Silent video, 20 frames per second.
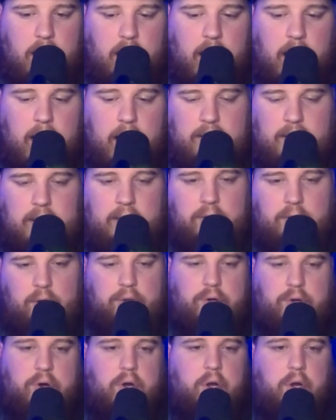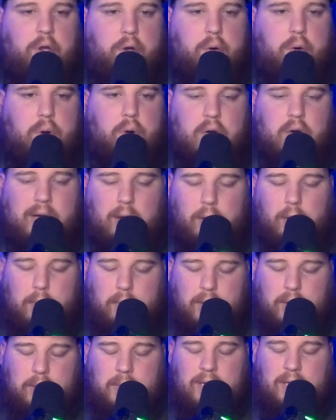I think they're turning the corner now.
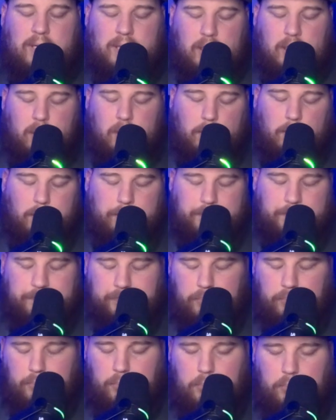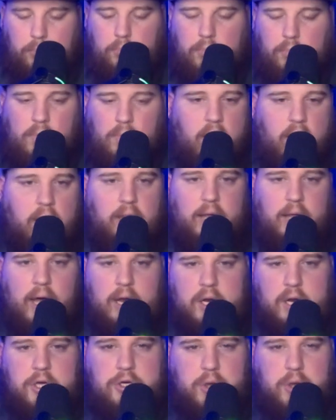And Lee McNeil,
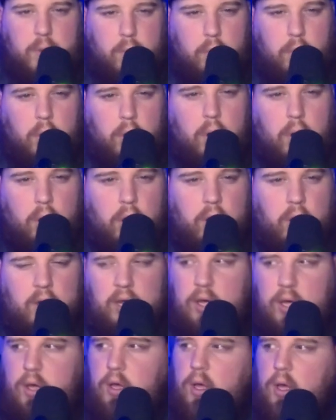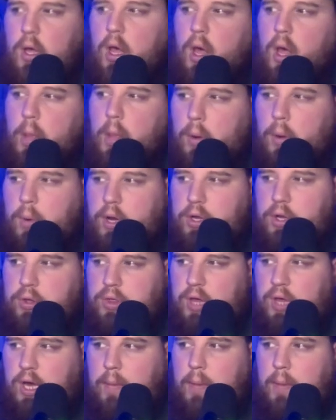that injury will hurt. But when you
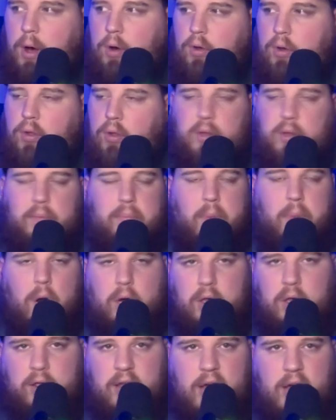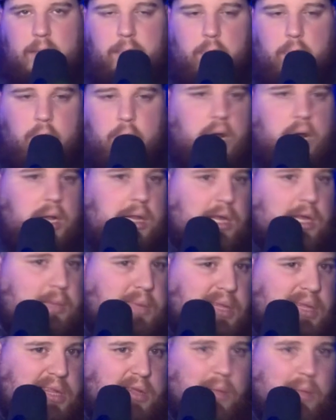think about Marcus Davenport and Lee
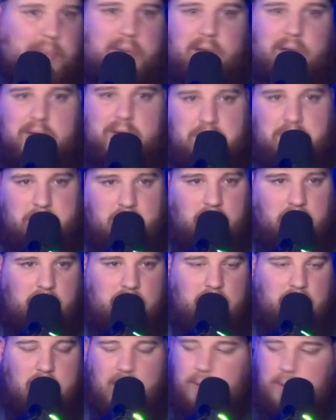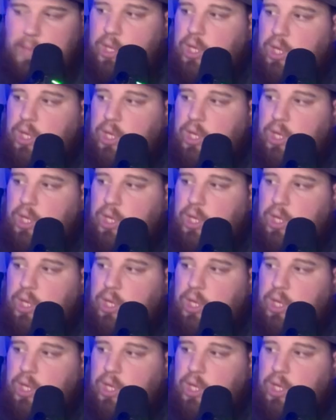McNeil potentially missing time,